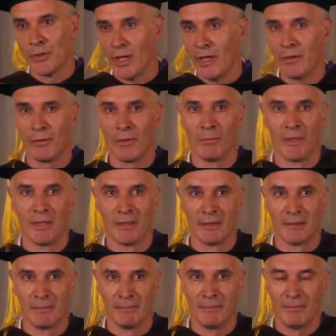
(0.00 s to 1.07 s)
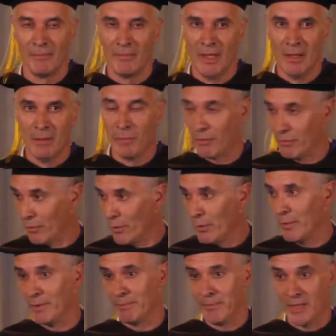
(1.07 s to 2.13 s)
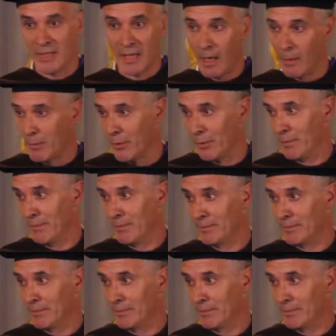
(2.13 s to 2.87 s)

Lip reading: general, but a performer, a sculptor,